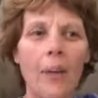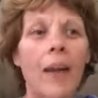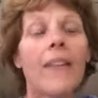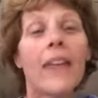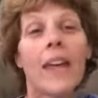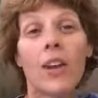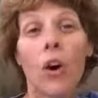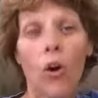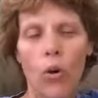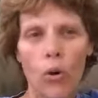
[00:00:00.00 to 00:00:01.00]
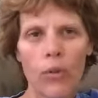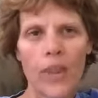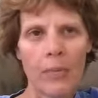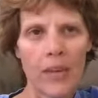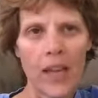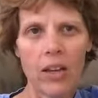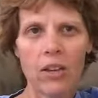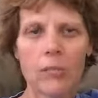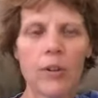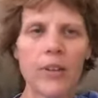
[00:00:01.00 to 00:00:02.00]
and then hold them
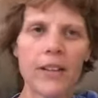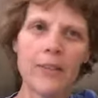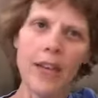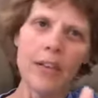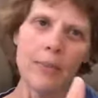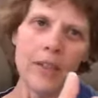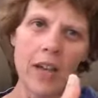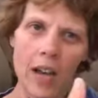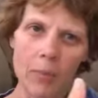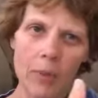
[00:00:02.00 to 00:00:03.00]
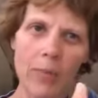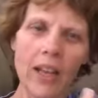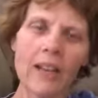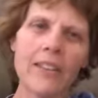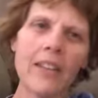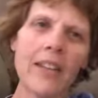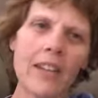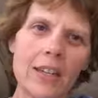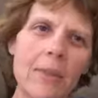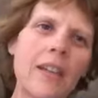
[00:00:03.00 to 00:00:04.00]
accountable. They've got to be calm on place and they
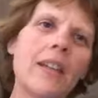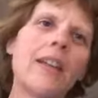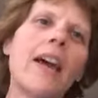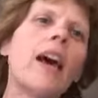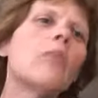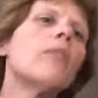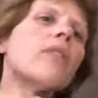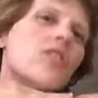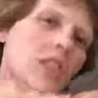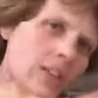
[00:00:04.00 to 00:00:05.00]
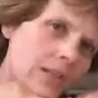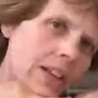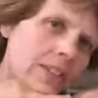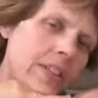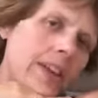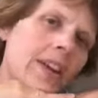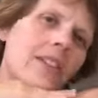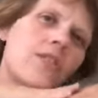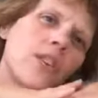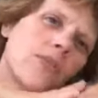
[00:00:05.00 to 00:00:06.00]
need to be in a down with the chin resting and
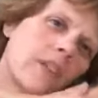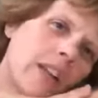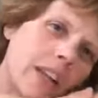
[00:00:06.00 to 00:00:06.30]
a shift in the